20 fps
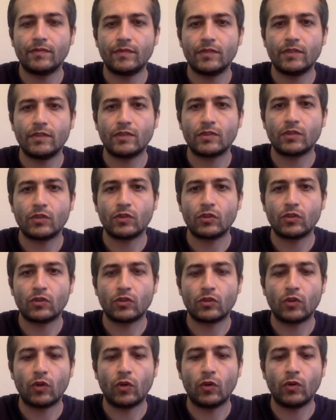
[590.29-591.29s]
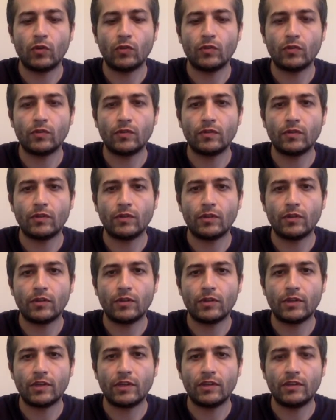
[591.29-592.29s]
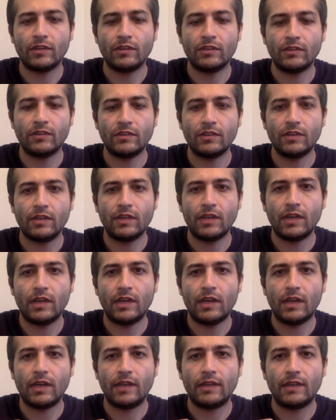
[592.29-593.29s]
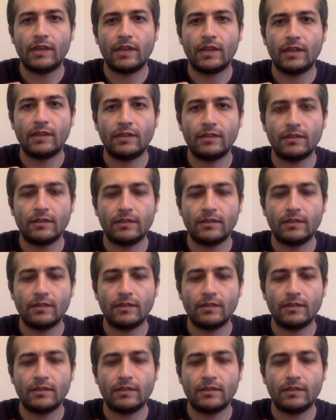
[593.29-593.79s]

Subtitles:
is going to go along here and then